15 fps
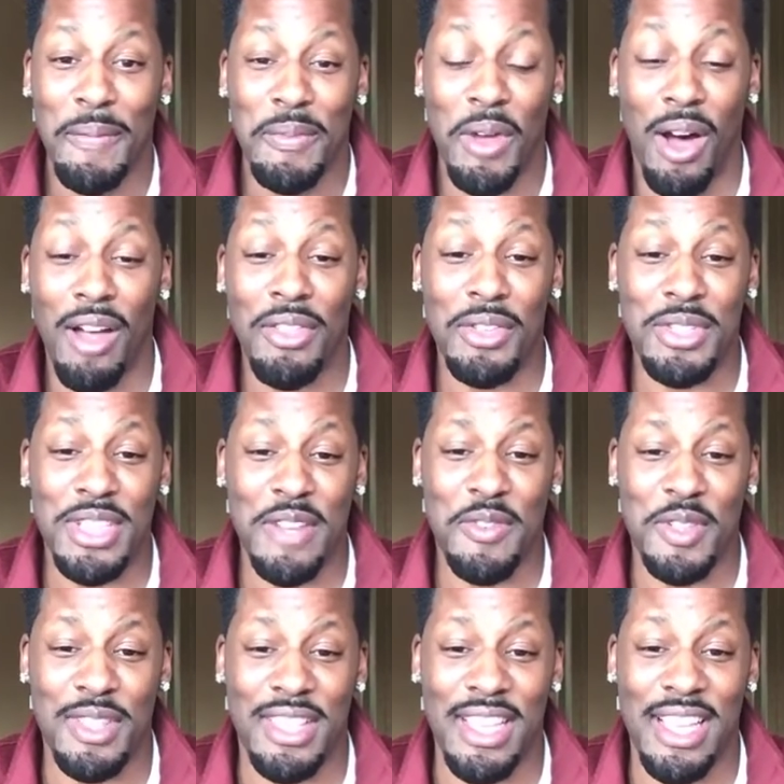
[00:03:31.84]
All those
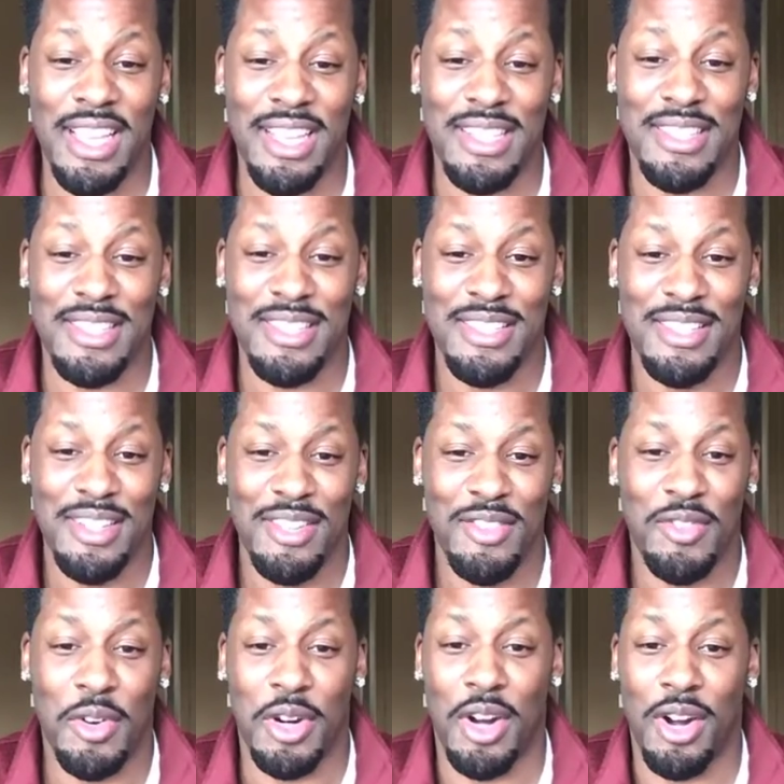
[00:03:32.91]
different things.
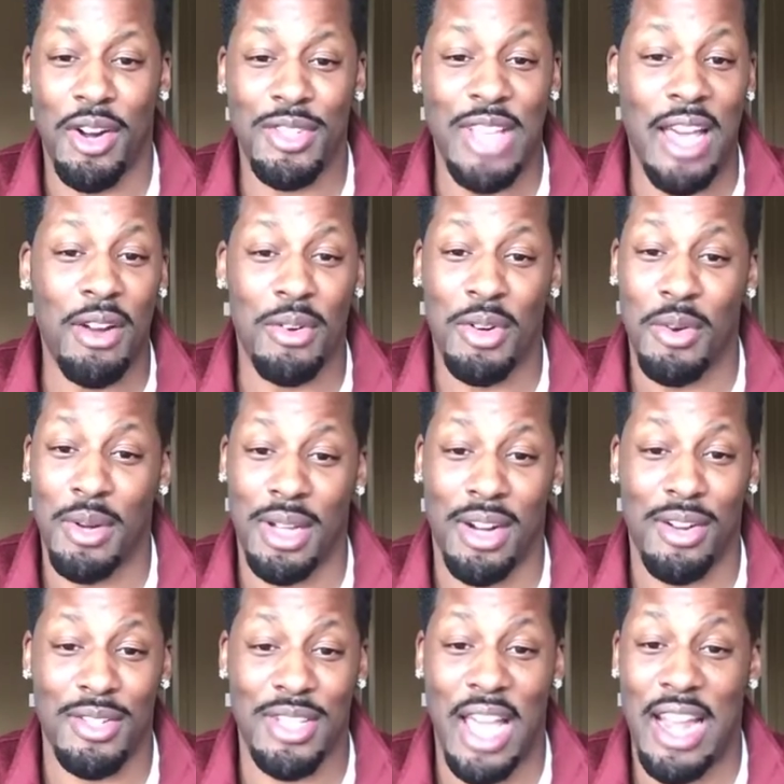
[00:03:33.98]
For girls, I don't know what
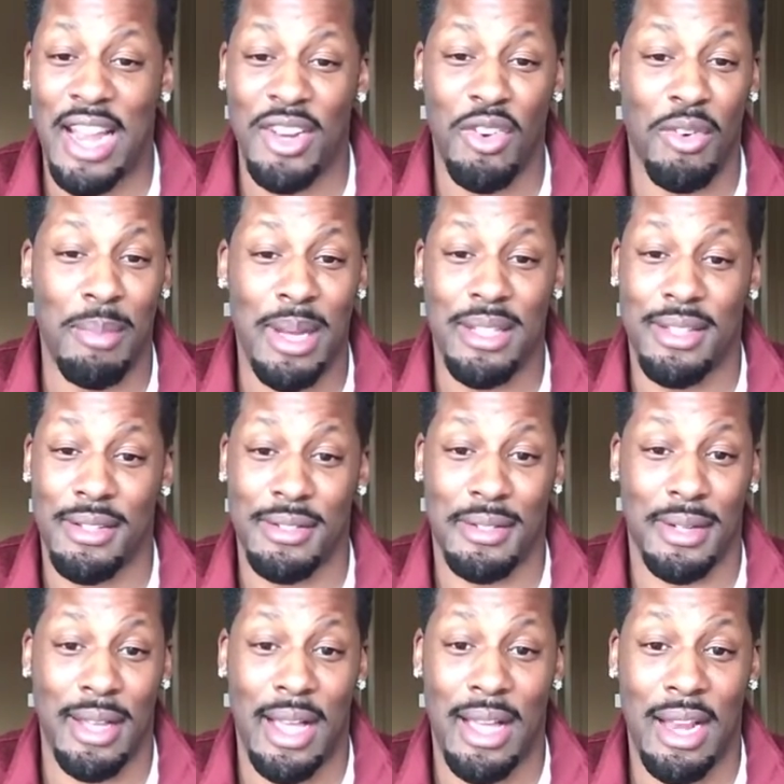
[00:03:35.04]
girls got. I know what my sister
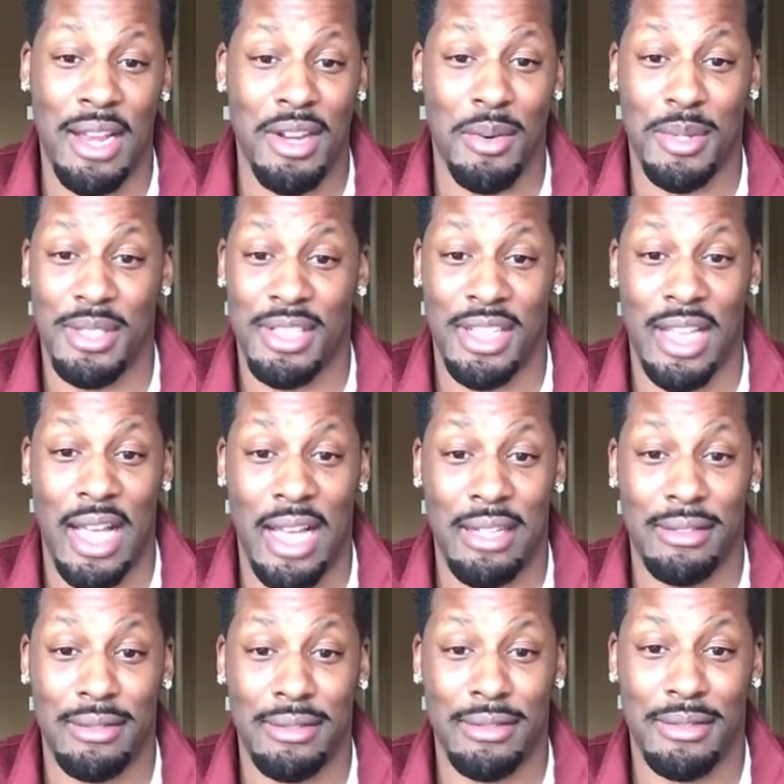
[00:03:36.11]
got. I know what she
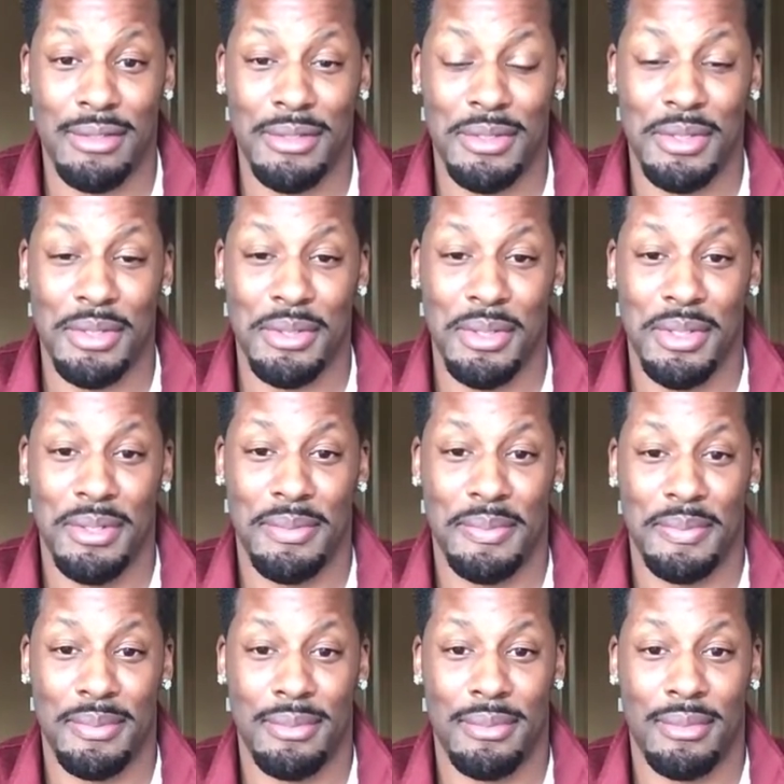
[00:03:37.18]
got.
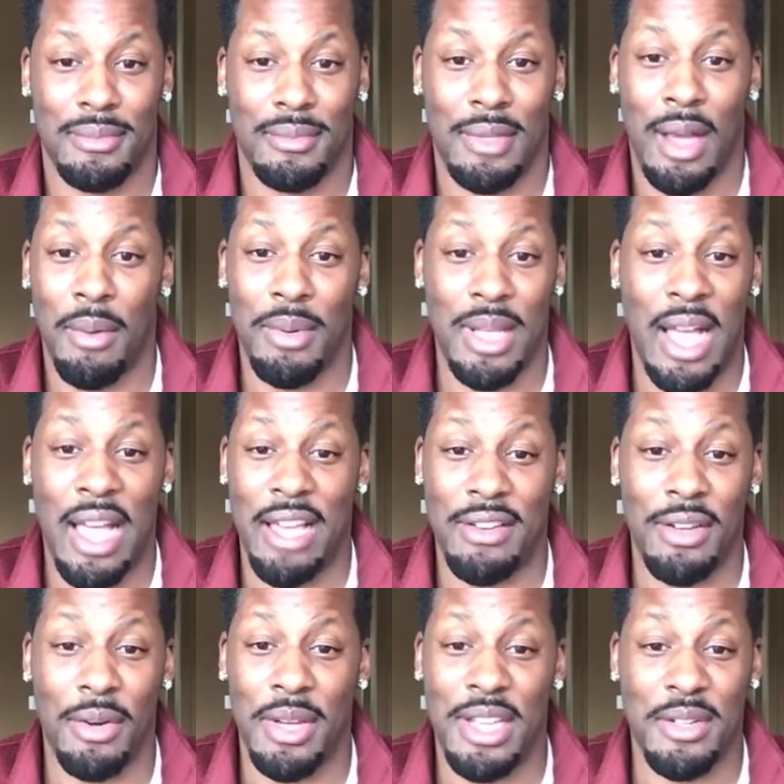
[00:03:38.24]
I had
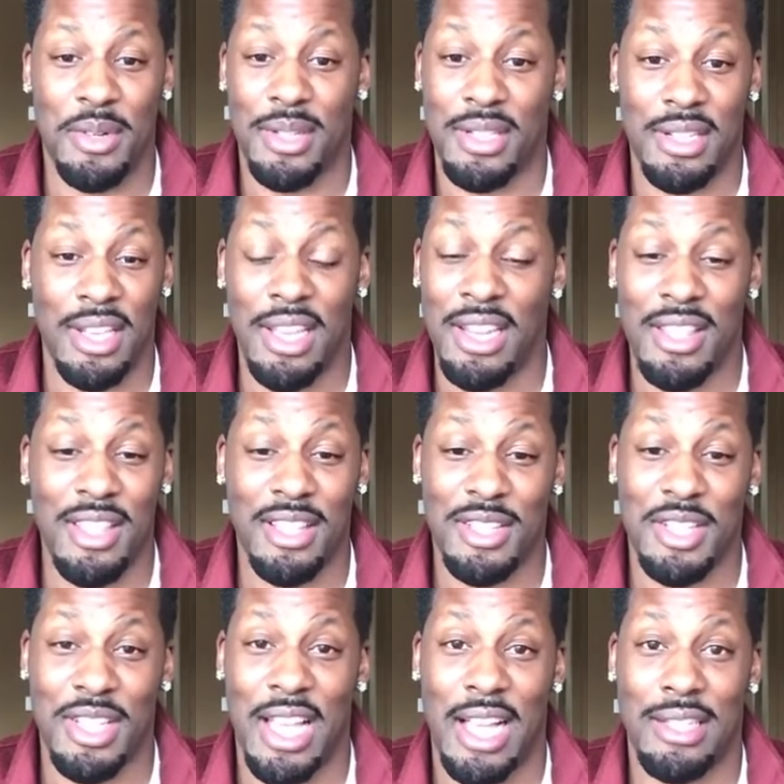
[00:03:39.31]
no interest in anything that
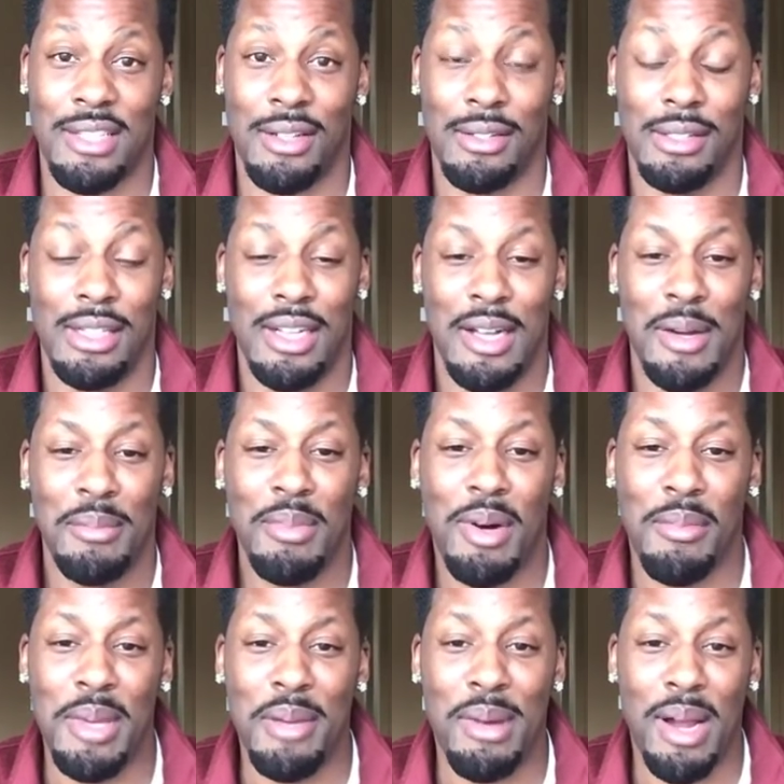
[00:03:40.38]
she had. So, but
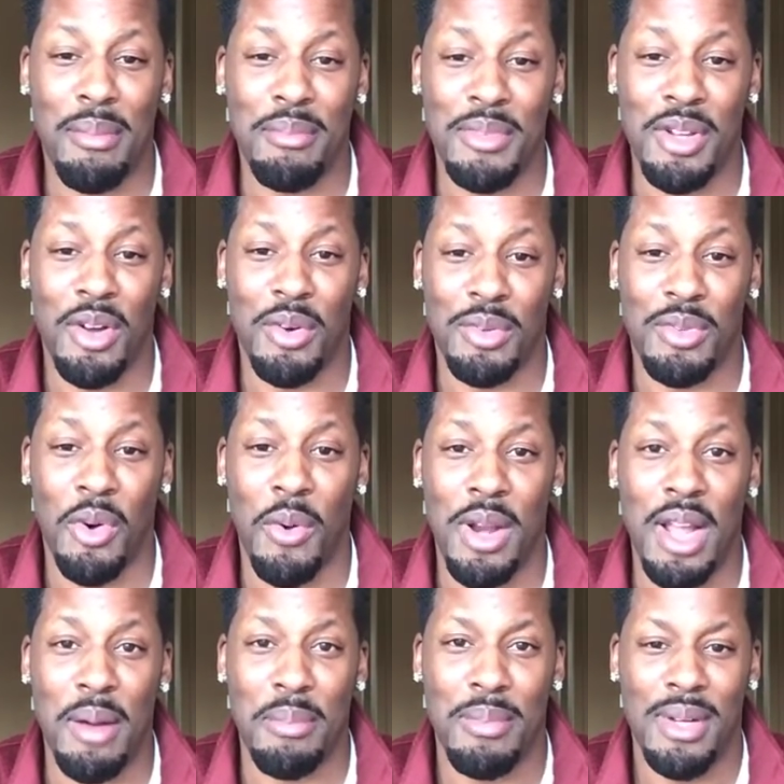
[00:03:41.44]
me and my, growing
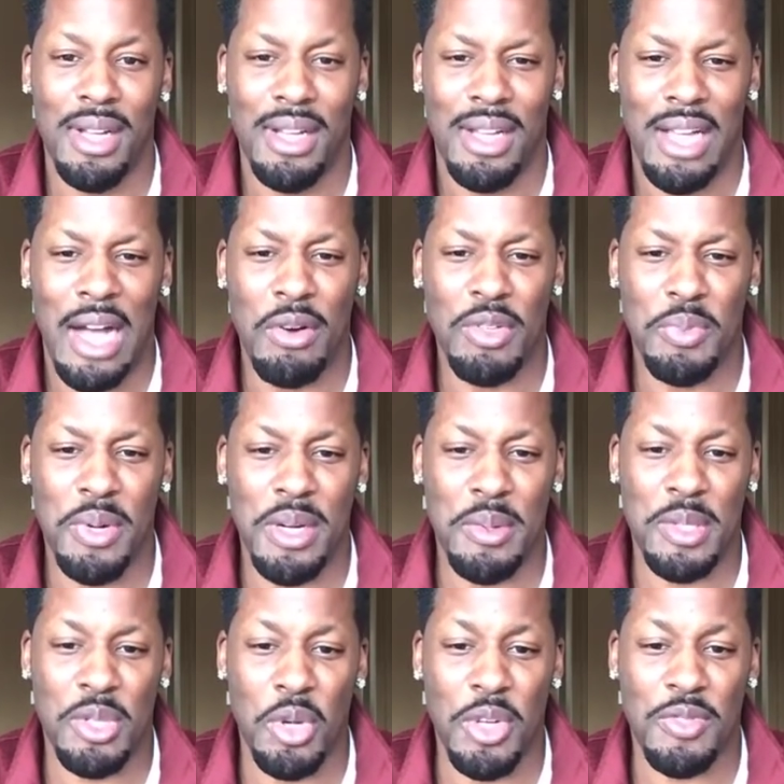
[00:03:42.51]
up, I was pretty
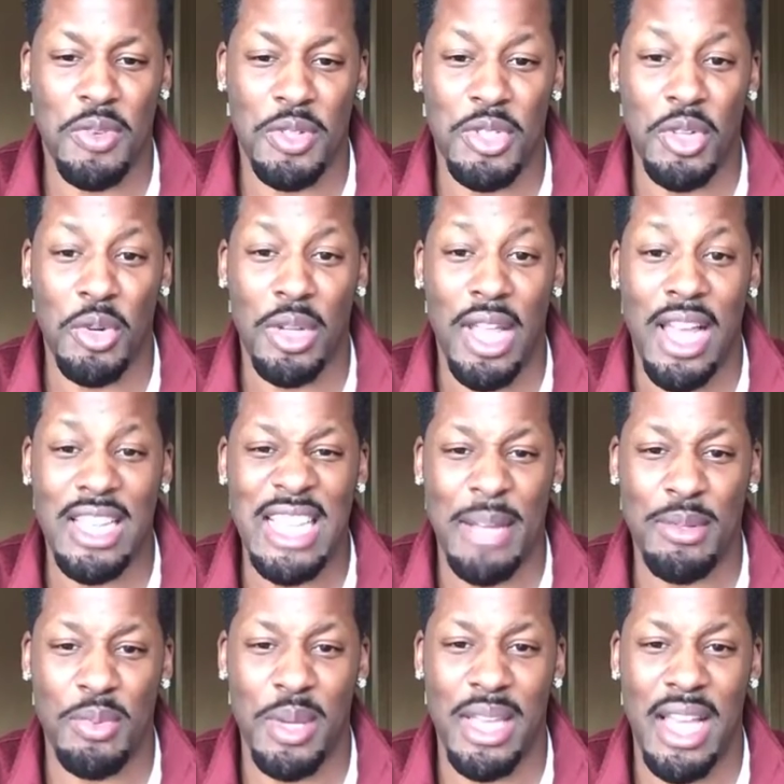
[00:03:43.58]
resourceful. So a lot of times